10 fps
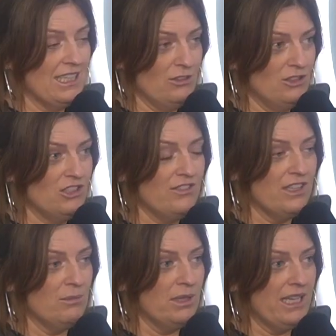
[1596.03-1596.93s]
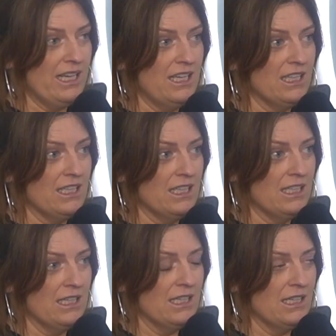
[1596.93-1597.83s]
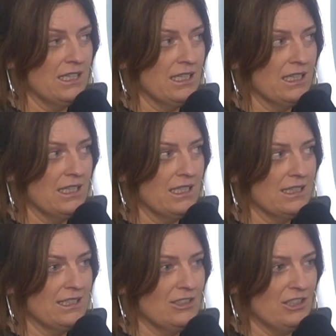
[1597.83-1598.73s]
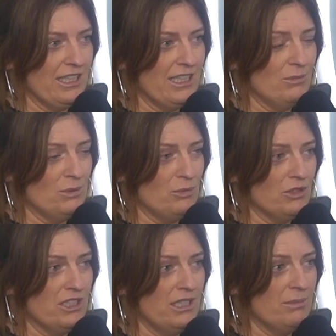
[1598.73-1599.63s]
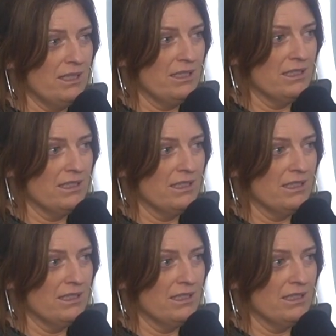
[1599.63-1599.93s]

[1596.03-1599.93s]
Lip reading: How did you feel about that? Did you think it was pure creepy?